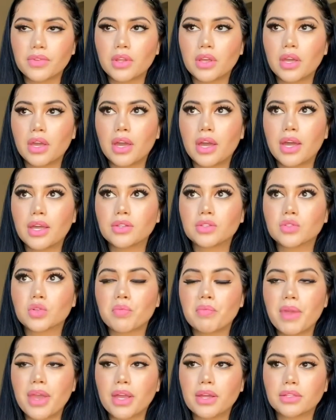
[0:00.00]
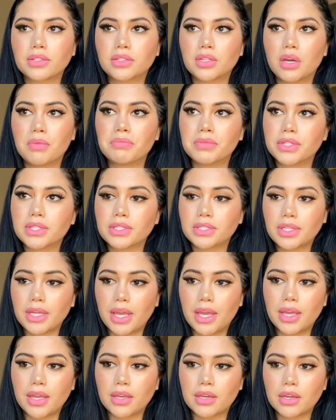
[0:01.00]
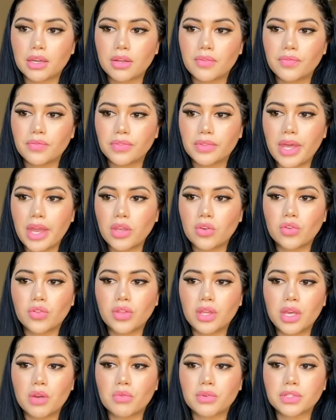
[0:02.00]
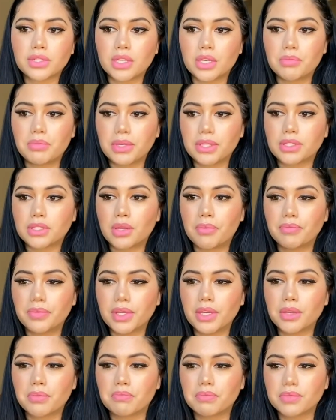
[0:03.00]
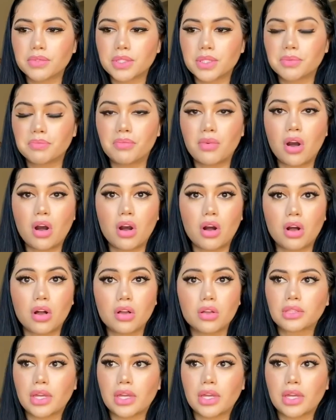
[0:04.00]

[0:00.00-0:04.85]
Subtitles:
and to make a dumb mistake that you think was going to be something small,